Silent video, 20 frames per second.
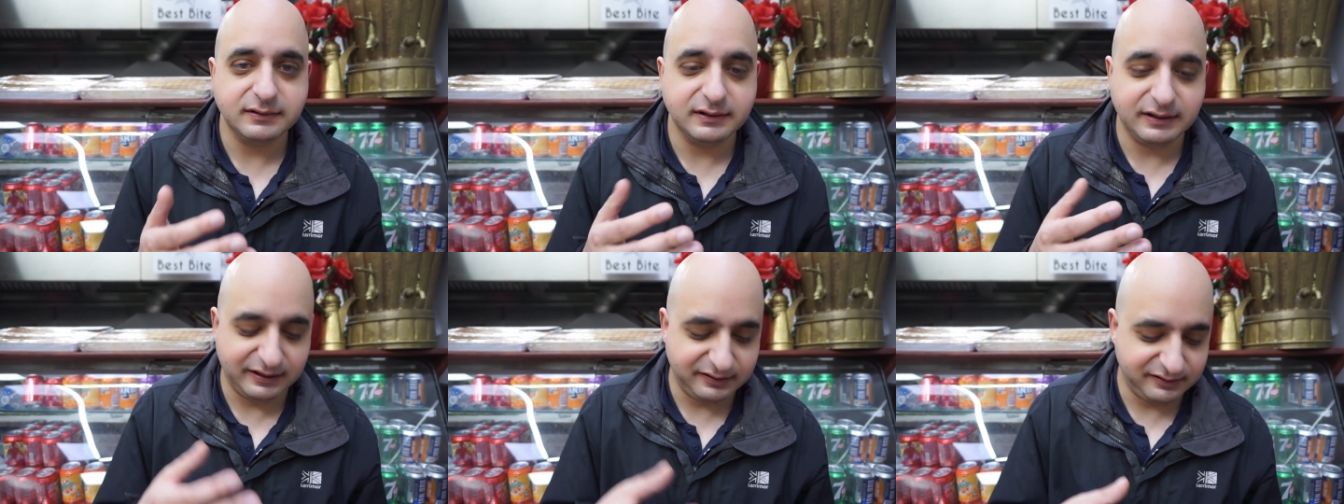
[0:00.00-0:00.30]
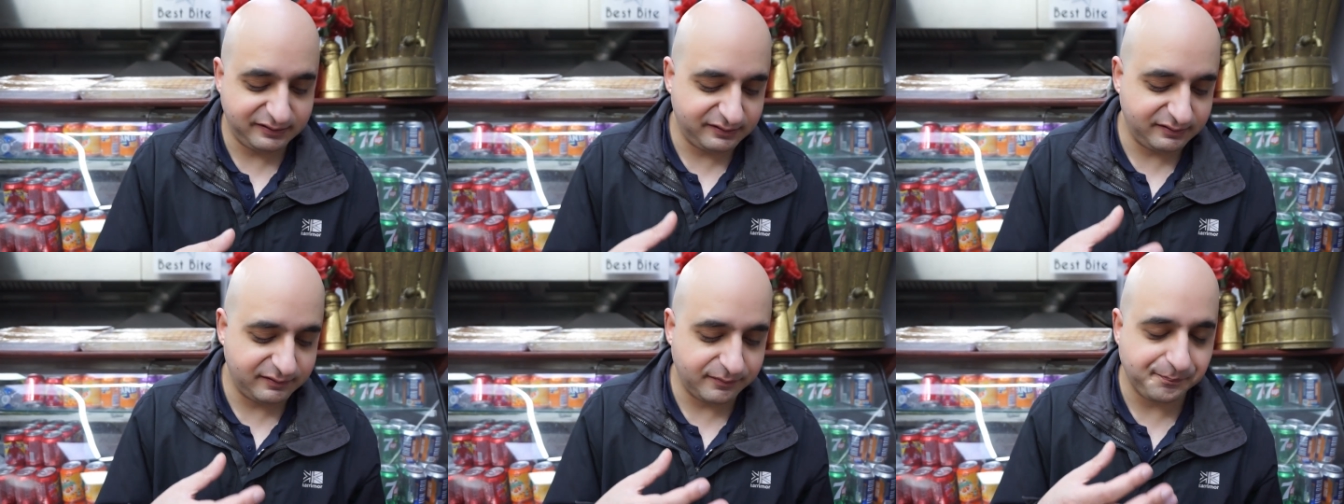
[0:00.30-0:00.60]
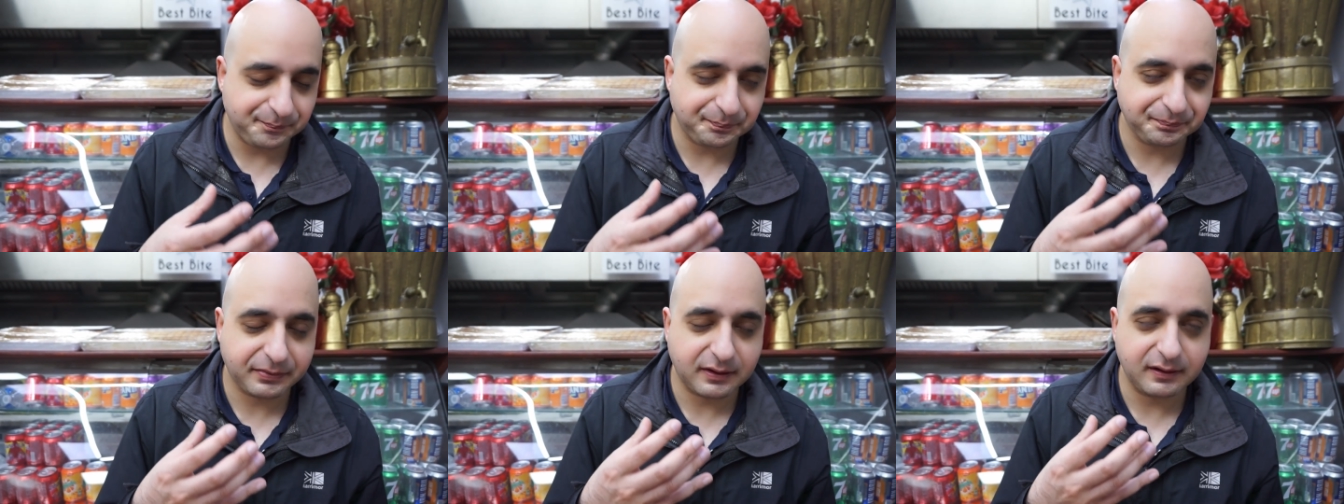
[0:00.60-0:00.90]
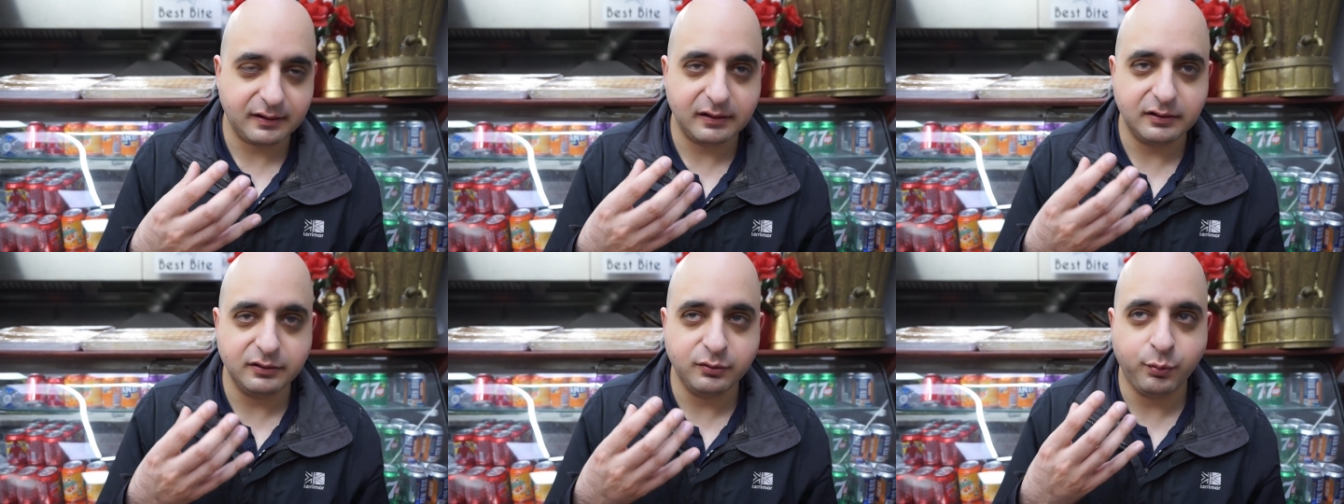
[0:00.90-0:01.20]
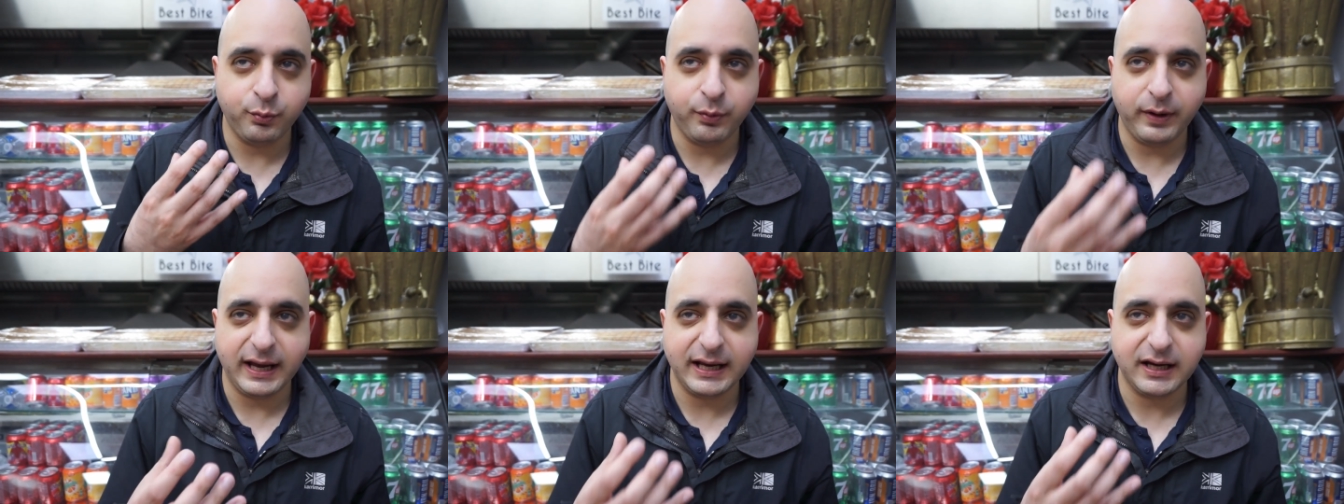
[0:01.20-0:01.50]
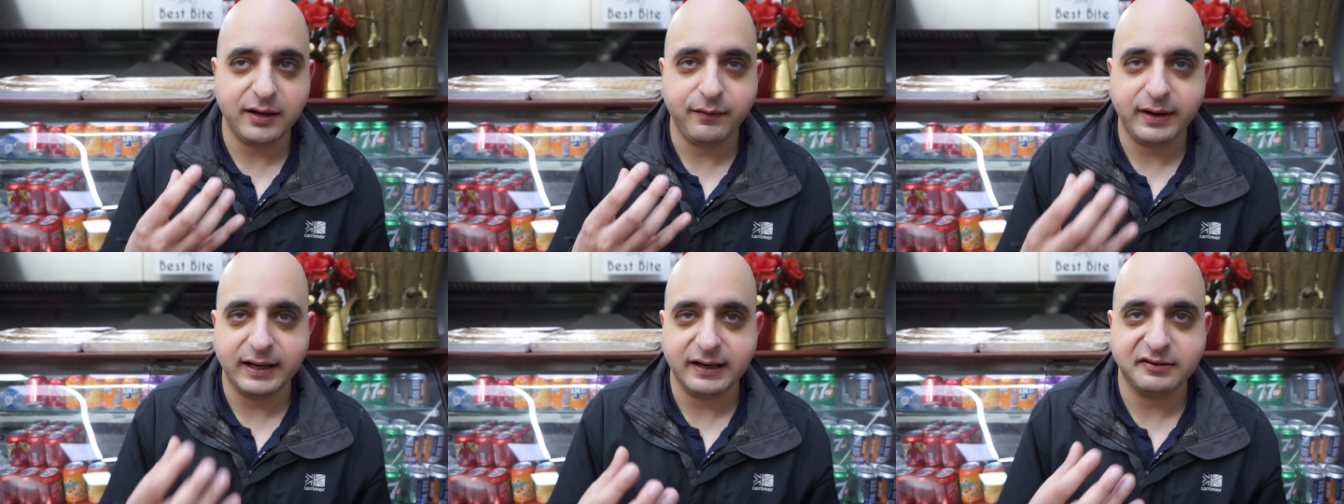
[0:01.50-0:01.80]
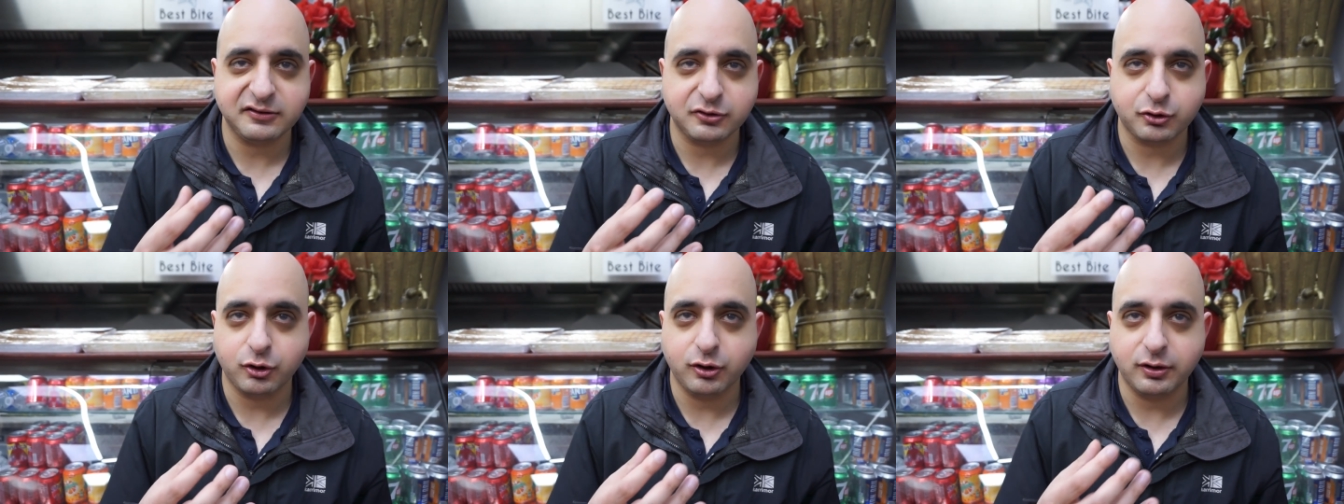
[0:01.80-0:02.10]
This very, very
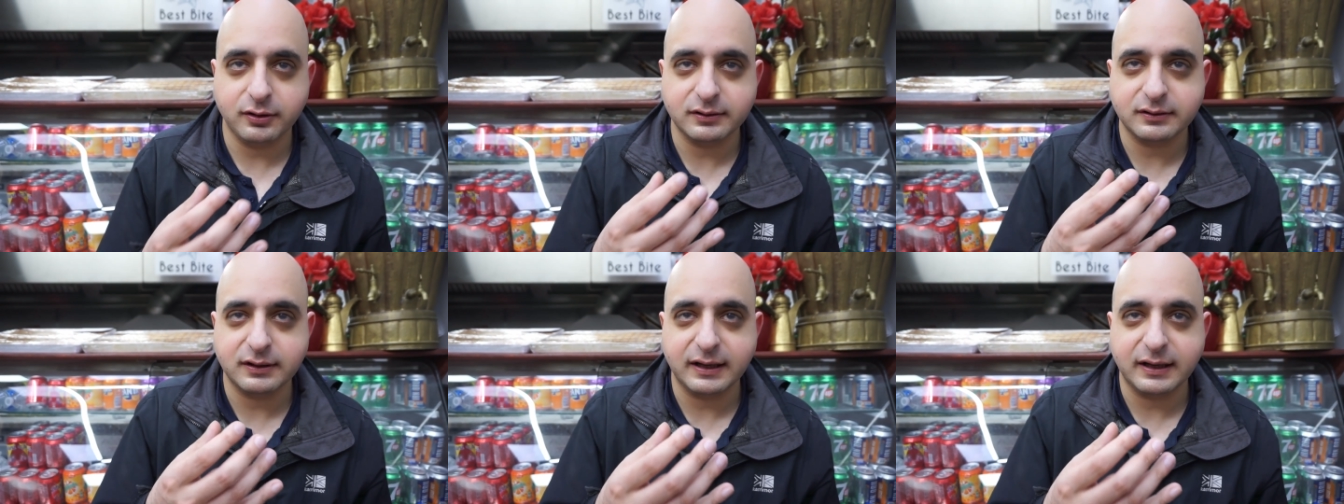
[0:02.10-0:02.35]
strong.